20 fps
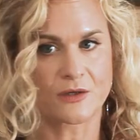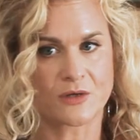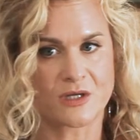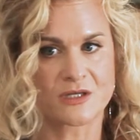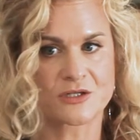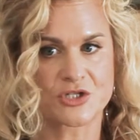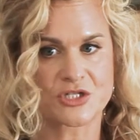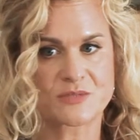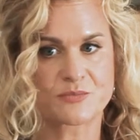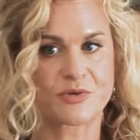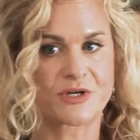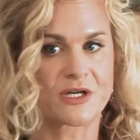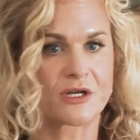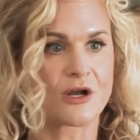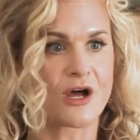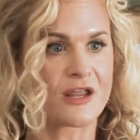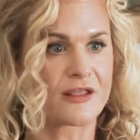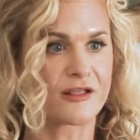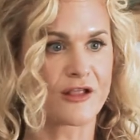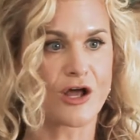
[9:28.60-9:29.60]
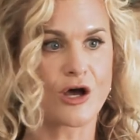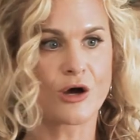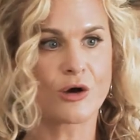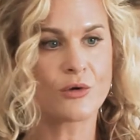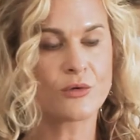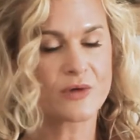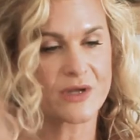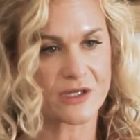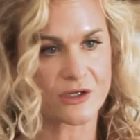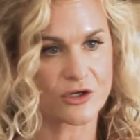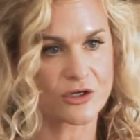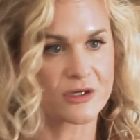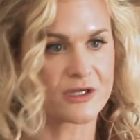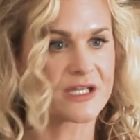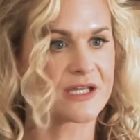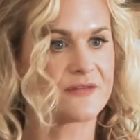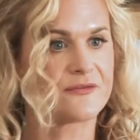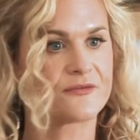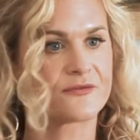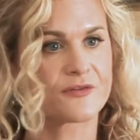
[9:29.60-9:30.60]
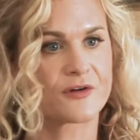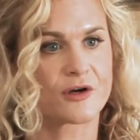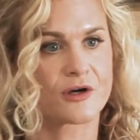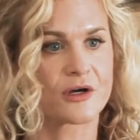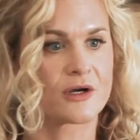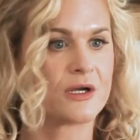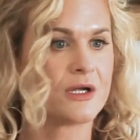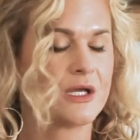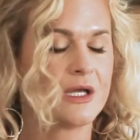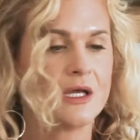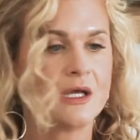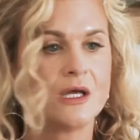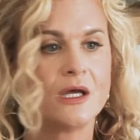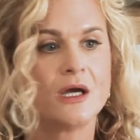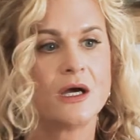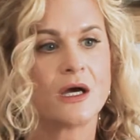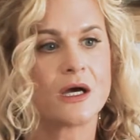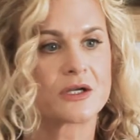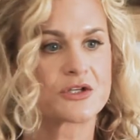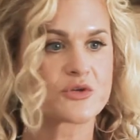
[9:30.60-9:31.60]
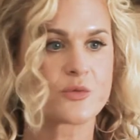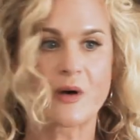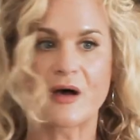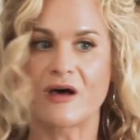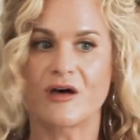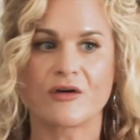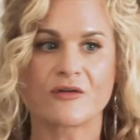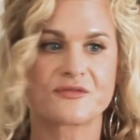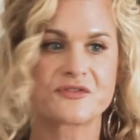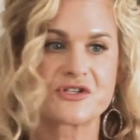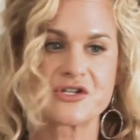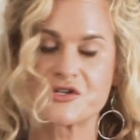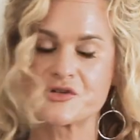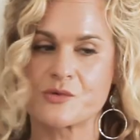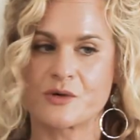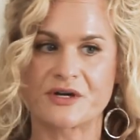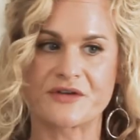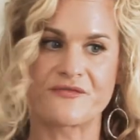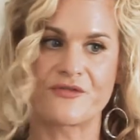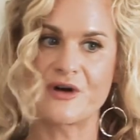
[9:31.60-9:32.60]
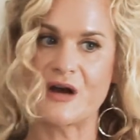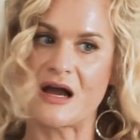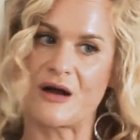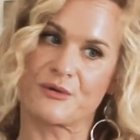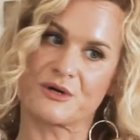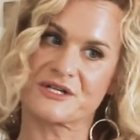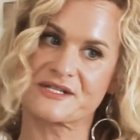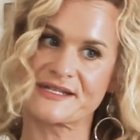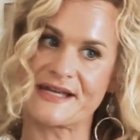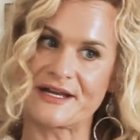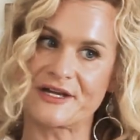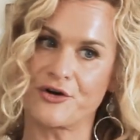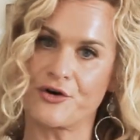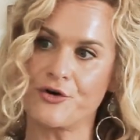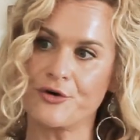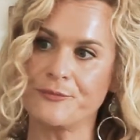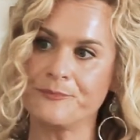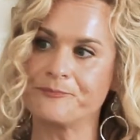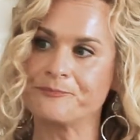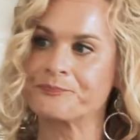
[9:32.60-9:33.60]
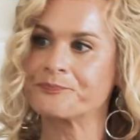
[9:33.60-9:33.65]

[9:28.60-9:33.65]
you can just put it on low and cook it for a 12 to 24-hour cycle.